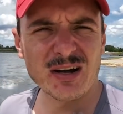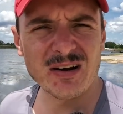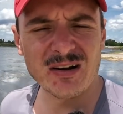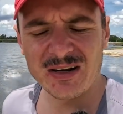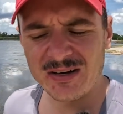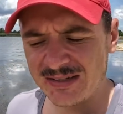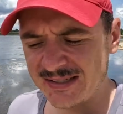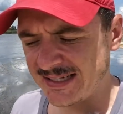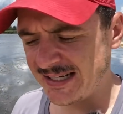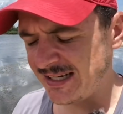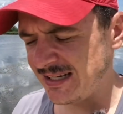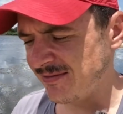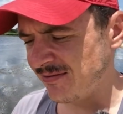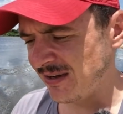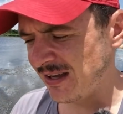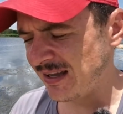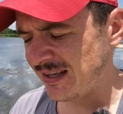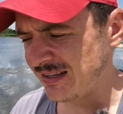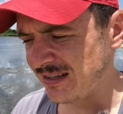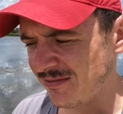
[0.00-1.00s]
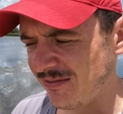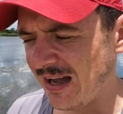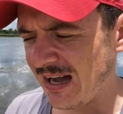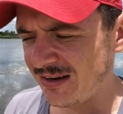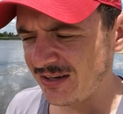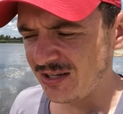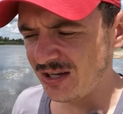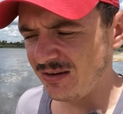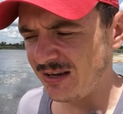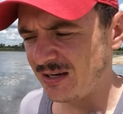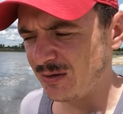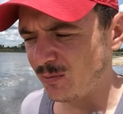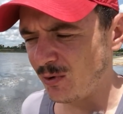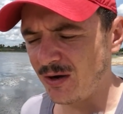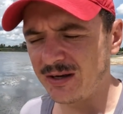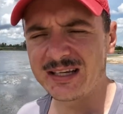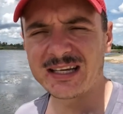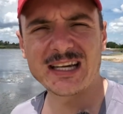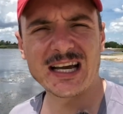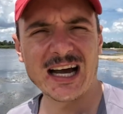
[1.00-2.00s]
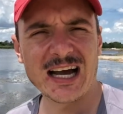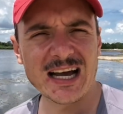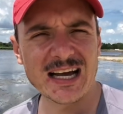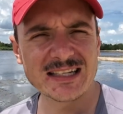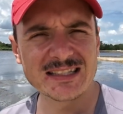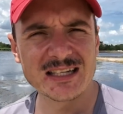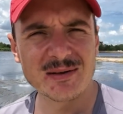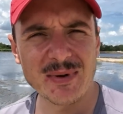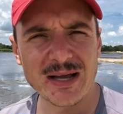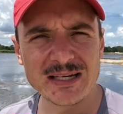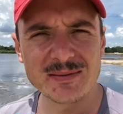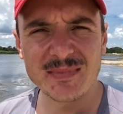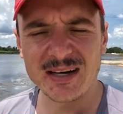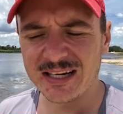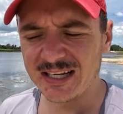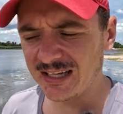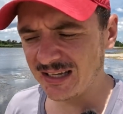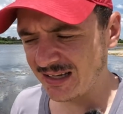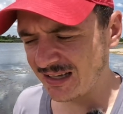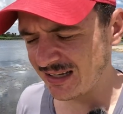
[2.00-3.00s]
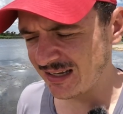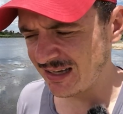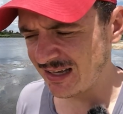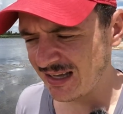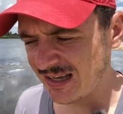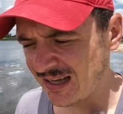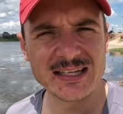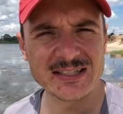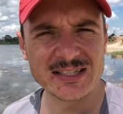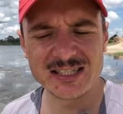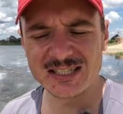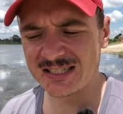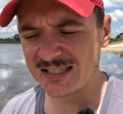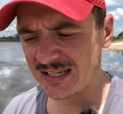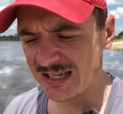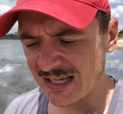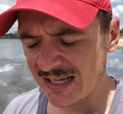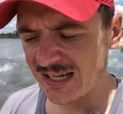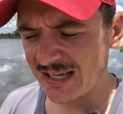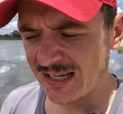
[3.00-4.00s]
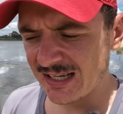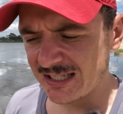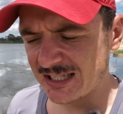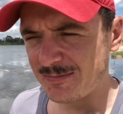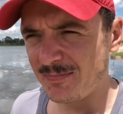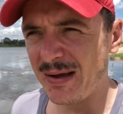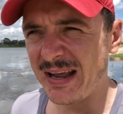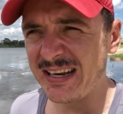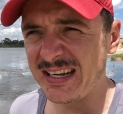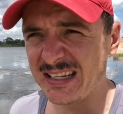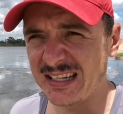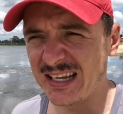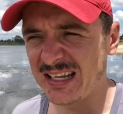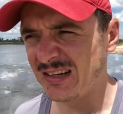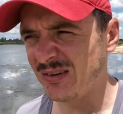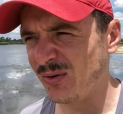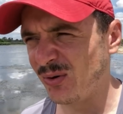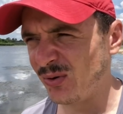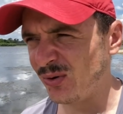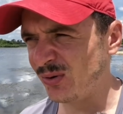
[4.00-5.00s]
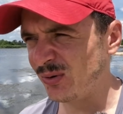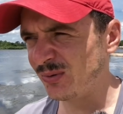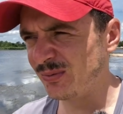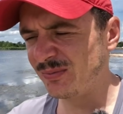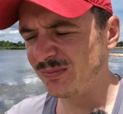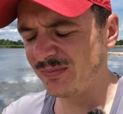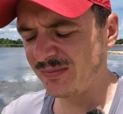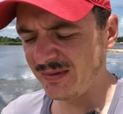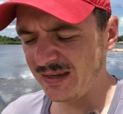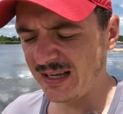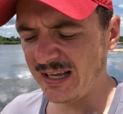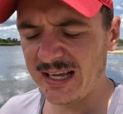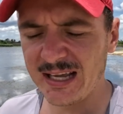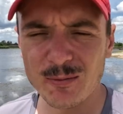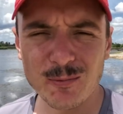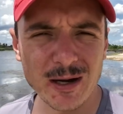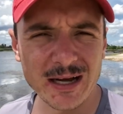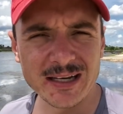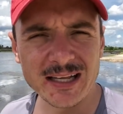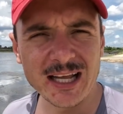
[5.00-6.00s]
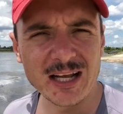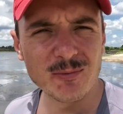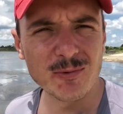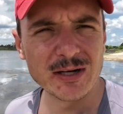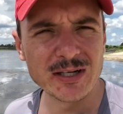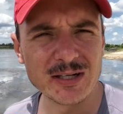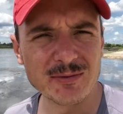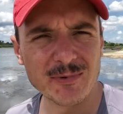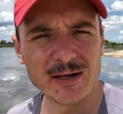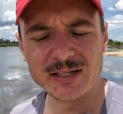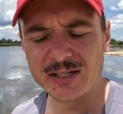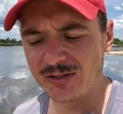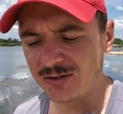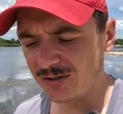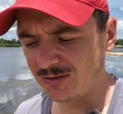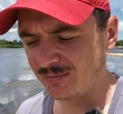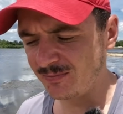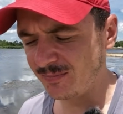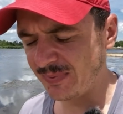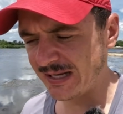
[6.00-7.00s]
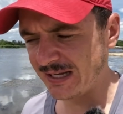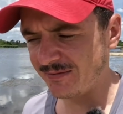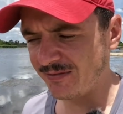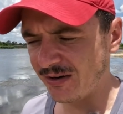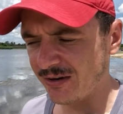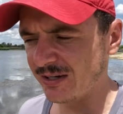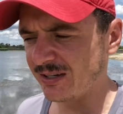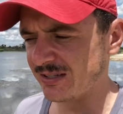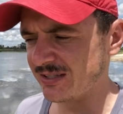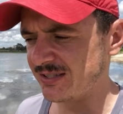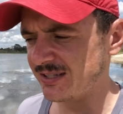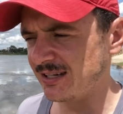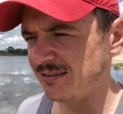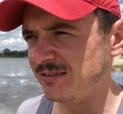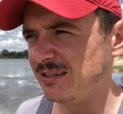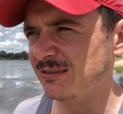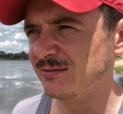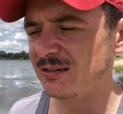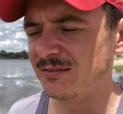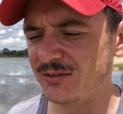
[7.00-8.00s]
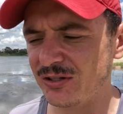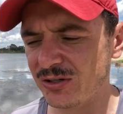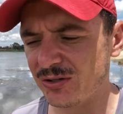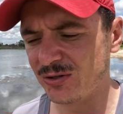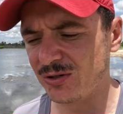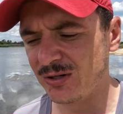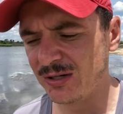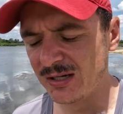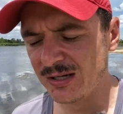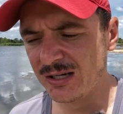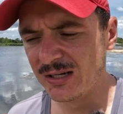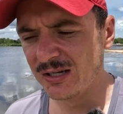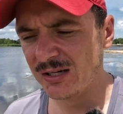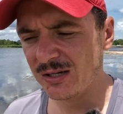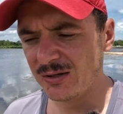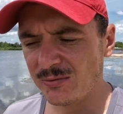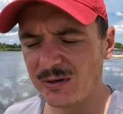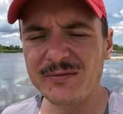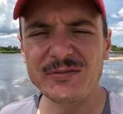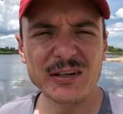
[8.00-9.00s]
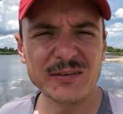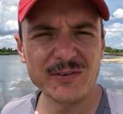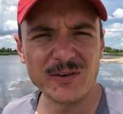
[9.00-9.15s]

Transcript: I don't see the value in working hard to make money and just spending it all in one hit when you could be very conservative with your